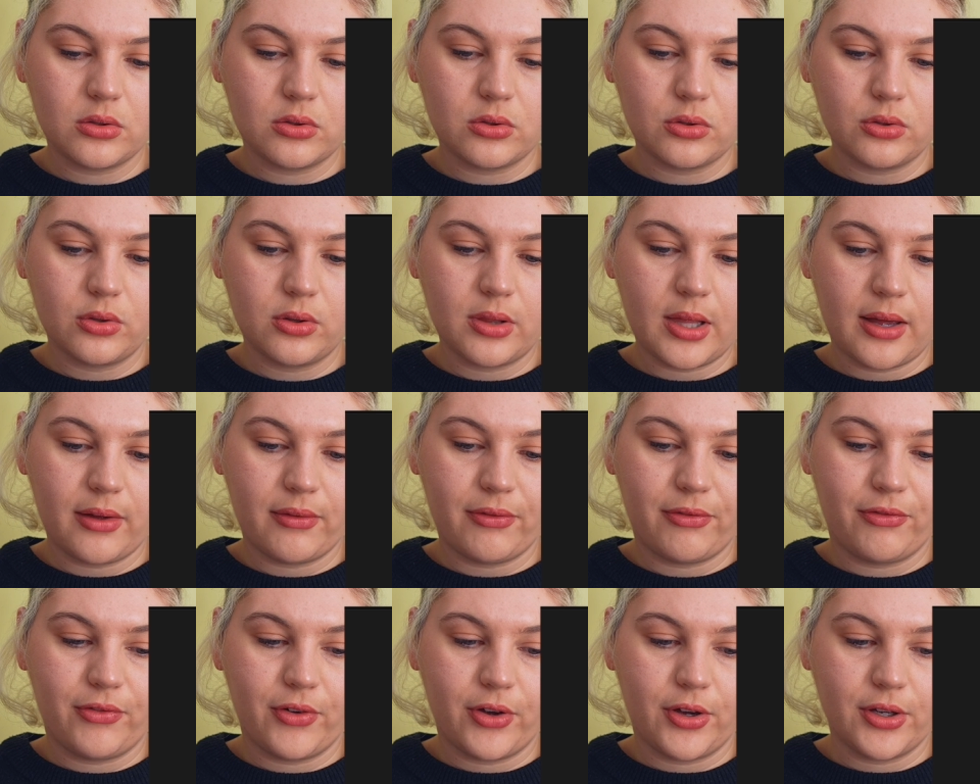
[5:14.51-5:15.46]
do that
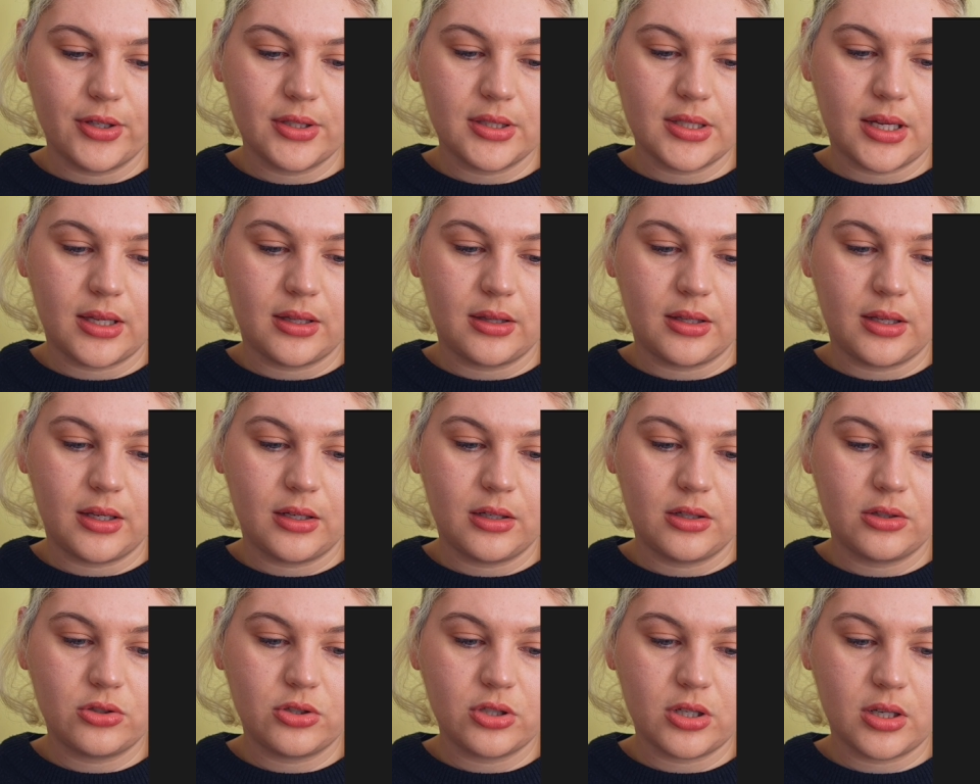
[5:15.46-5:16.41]
first and then
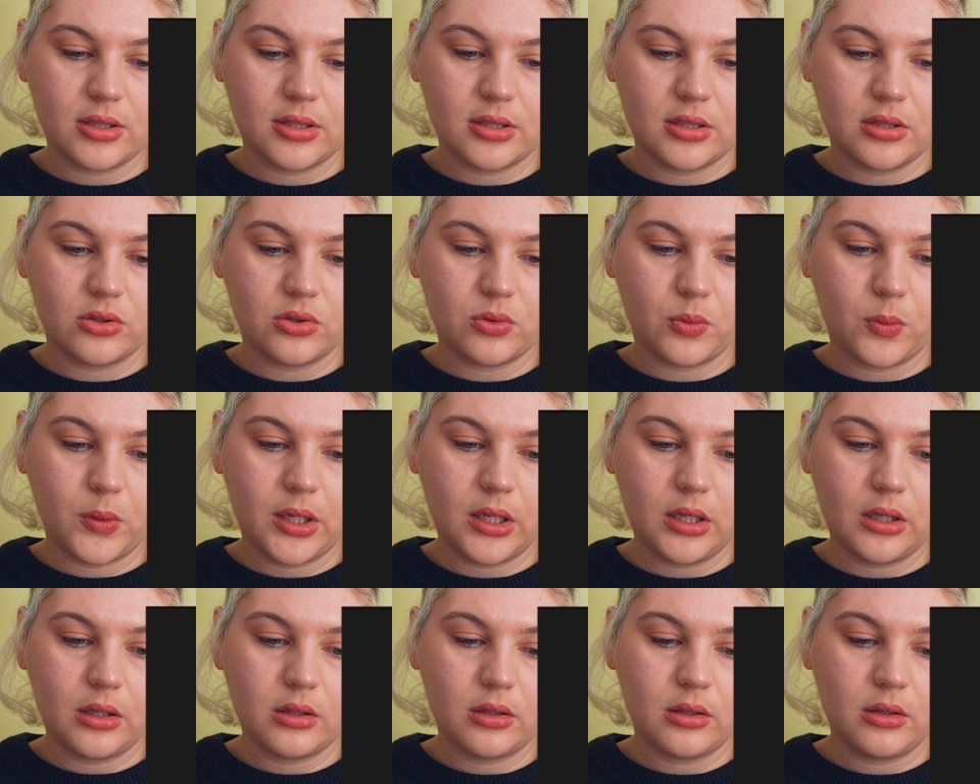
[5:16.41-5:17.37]
adjust and
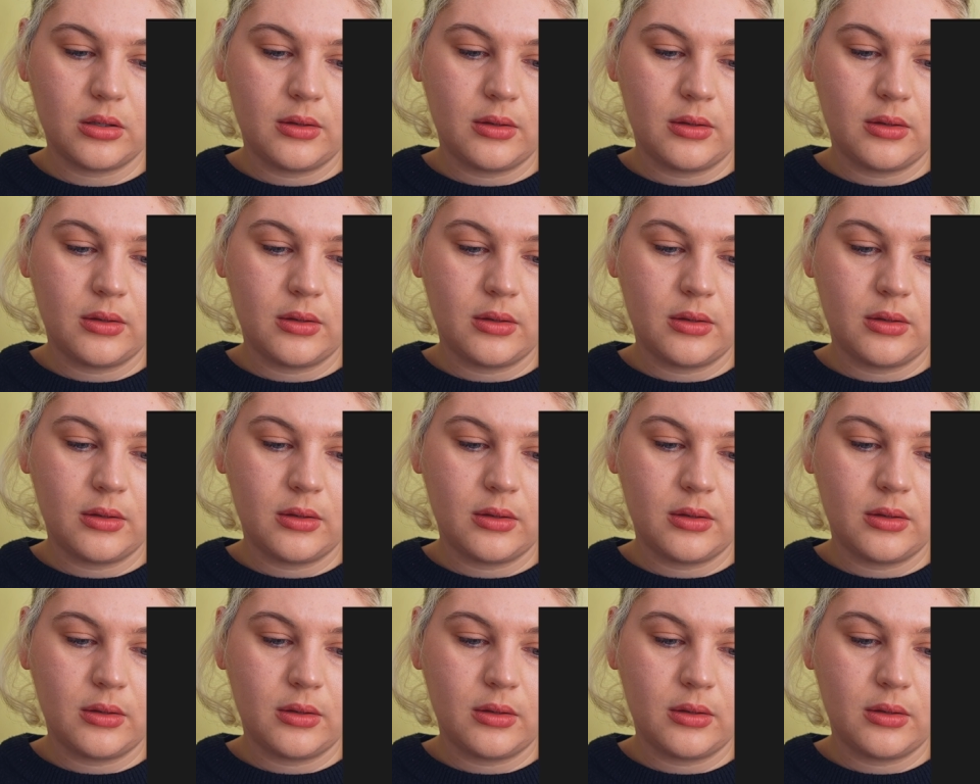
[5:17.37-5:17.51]
tweak.